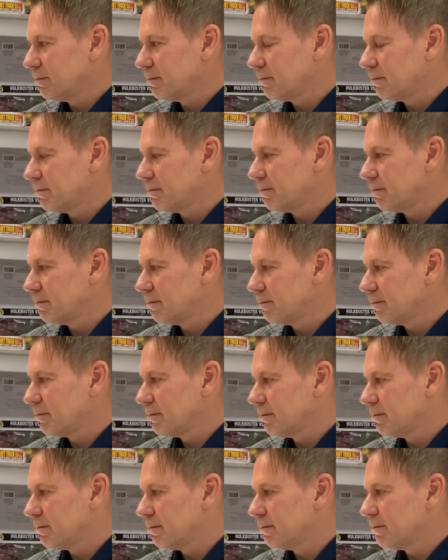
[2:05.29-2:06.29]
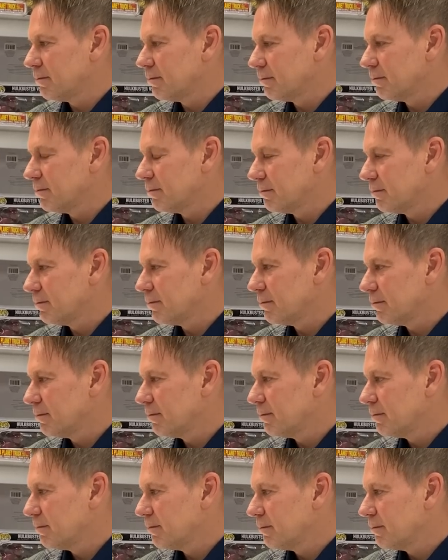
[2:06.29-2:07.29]

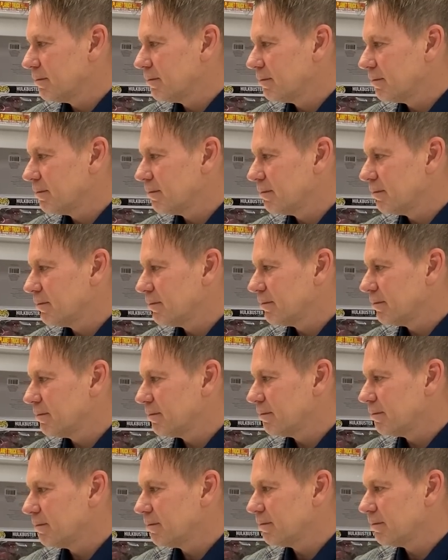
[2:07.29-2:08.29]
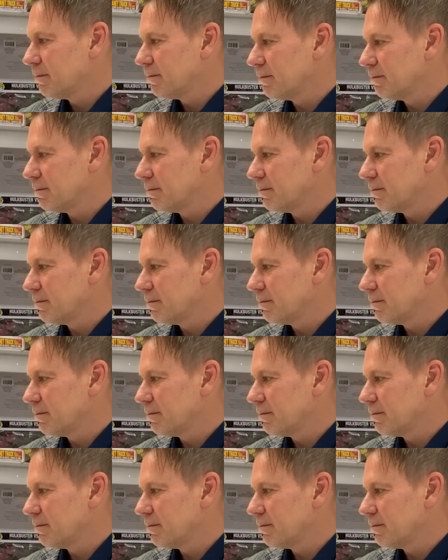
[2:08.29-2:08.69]
No words are spoken by the person on screen.